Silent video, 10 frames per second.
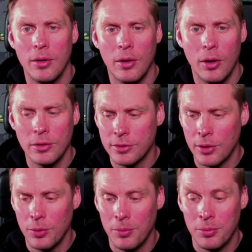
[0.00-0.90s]

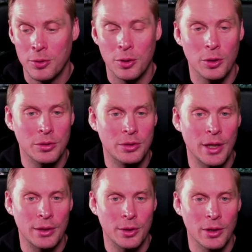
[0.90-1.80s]
Also good
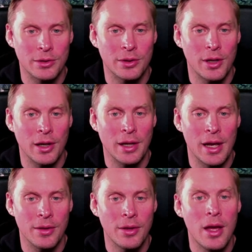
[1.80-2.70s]
generals,
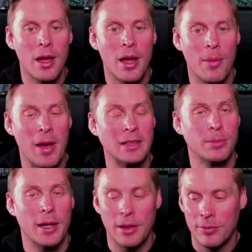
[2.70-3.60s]
again, max
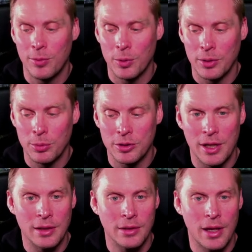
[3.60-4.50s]
planning
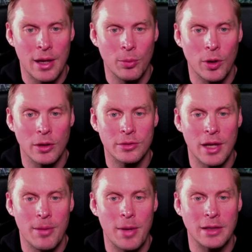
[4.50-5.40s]
14%, and we also
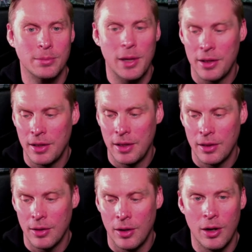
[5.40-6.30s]
have max planning
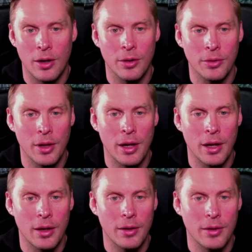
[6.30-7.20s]
on
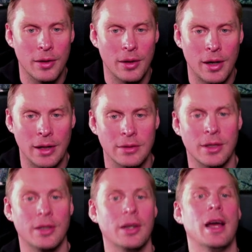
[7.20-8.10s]
Heinz
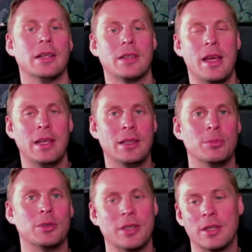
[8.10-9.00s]
here at
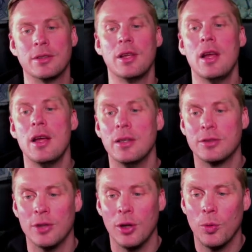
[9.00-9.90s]
18%.
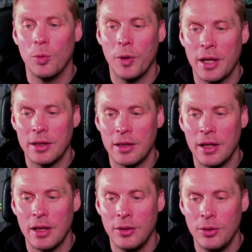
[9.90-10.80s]
So we're getting
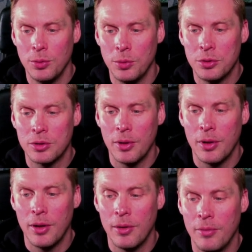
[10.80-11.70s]
a huge
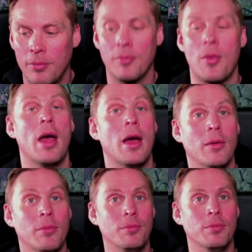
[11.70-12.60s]

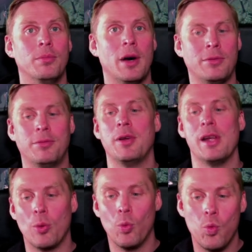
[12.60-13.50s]
buff
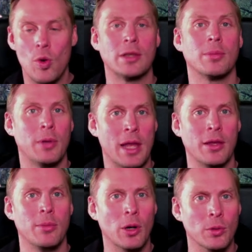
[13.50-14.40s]
here with
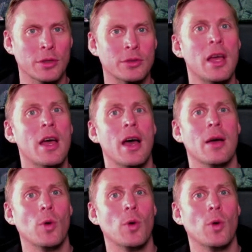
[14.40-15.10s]
planning bonus, and we